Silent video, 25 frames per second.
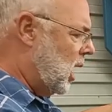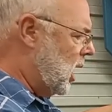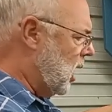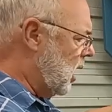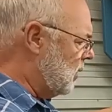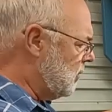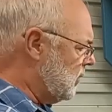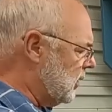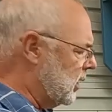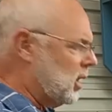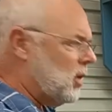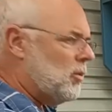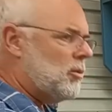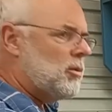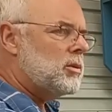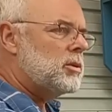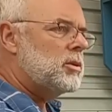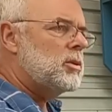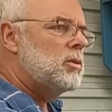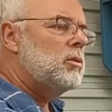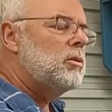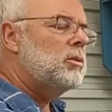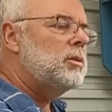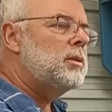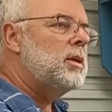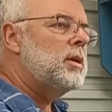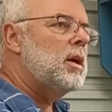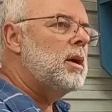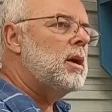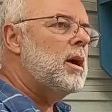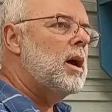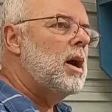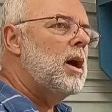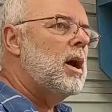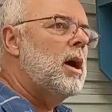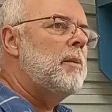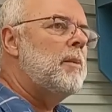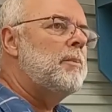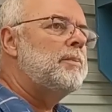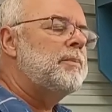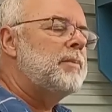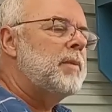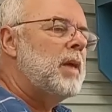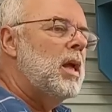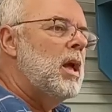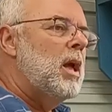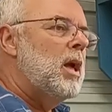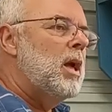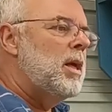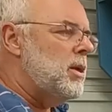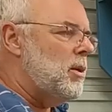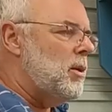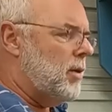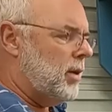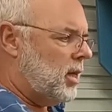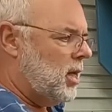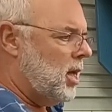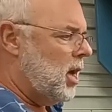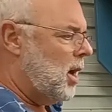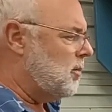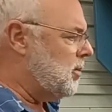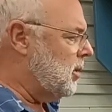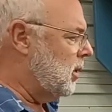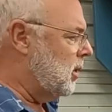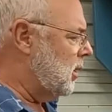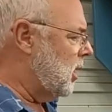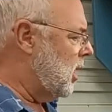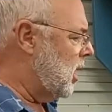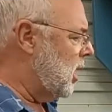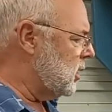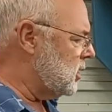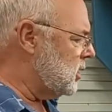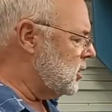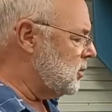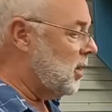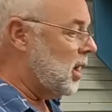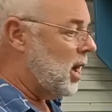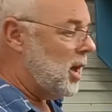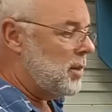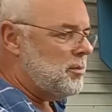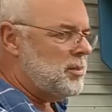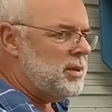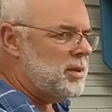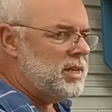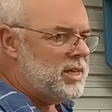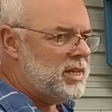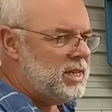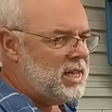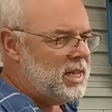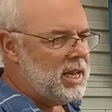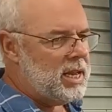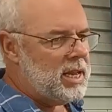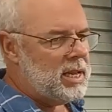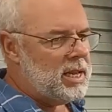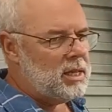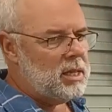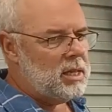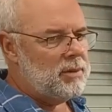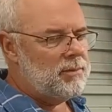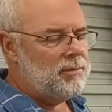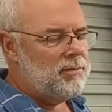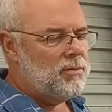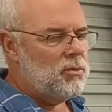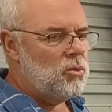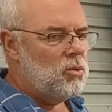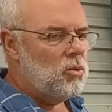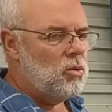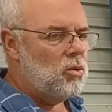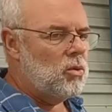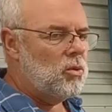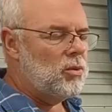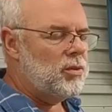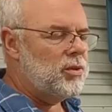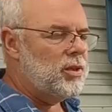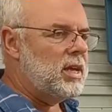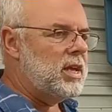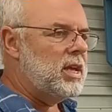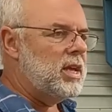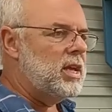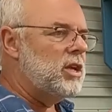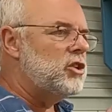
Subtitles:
forget what it's called now. There were a couple of lathes made particularly for the